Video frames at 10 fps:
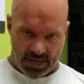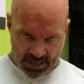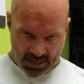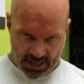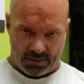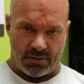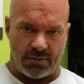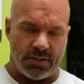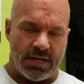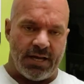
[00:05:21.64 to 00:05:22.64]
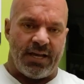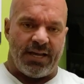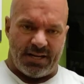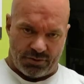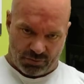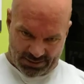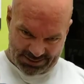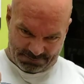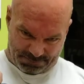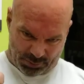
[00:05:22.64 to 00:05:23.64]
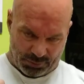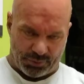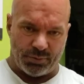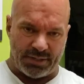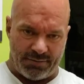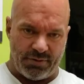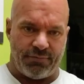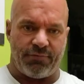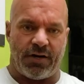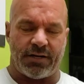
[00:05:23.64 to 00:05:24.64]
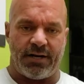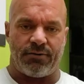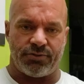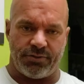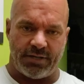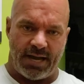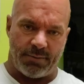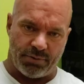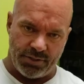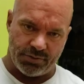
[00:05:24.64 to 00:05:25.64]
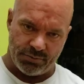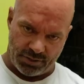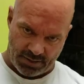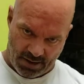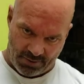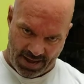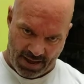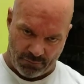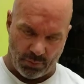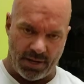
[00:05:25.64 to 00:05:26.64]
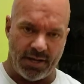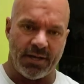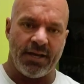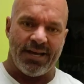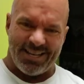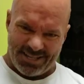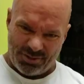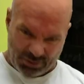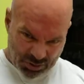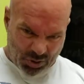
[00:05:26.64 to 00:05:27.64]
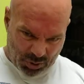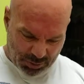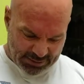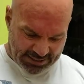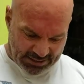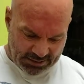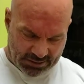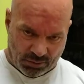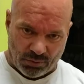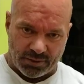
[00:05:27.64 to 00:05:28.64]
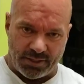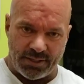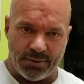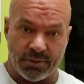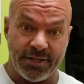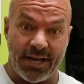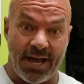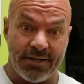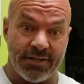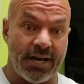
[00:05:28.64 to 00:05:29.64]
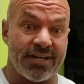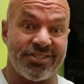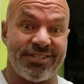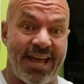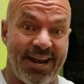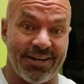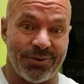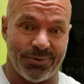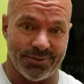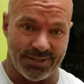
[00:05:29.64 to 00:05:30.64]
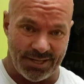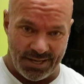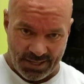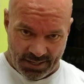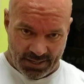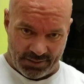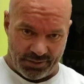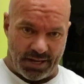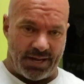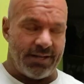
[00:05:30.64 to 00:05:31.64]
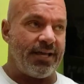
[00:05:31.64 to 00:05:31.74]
and you're trying to pull through every fucking ounce you got. Pretty soon you're down halfway. And you can hold that and hold it. What do you got? You got a static hold. And you got